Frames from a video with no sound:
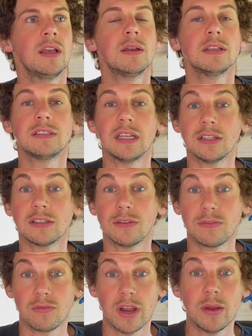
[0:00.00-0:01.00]
Since the
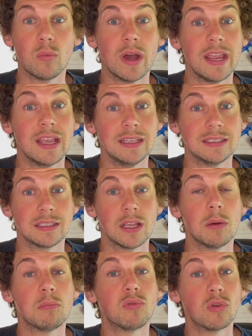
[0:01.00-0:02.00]
frame weight is
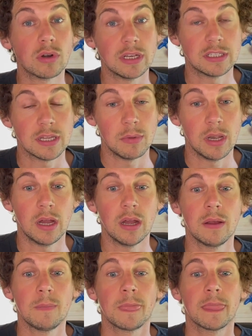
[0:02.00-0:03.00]
broadly similar,
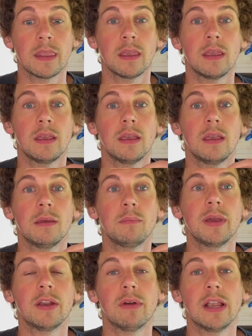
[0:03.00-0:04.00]

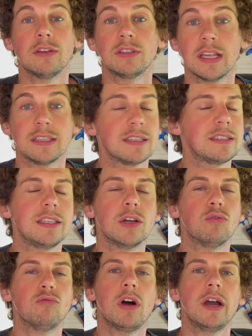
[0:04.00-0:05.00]
Pinarello says it still
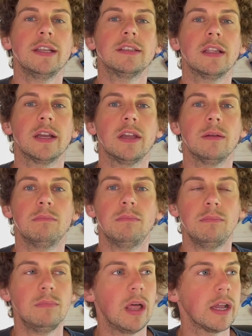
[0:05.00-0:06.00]
rides like a
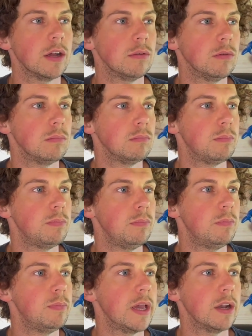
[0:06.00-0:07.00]

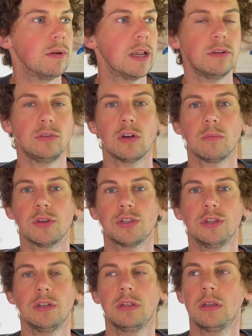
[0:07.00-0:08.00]
Pinarello Dogma
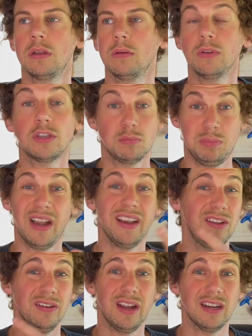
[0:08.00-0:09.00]
should, which is bloody
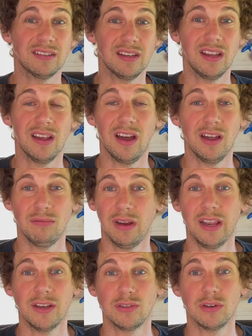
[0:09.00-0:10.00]
good actually. I
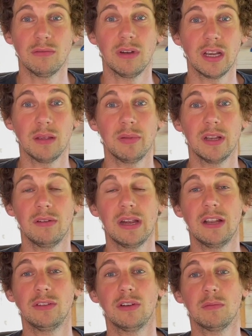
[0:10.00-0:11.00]
really enjoy riding a
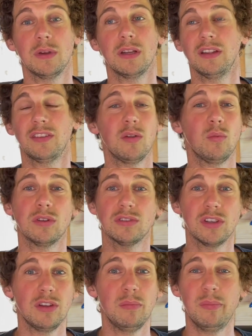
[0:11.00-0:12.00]
Pinarello Dogma. I don't want
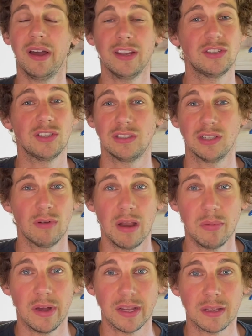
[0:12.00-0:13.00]
to, but it's just a great
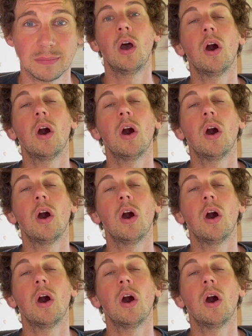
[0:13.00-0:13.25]
bike.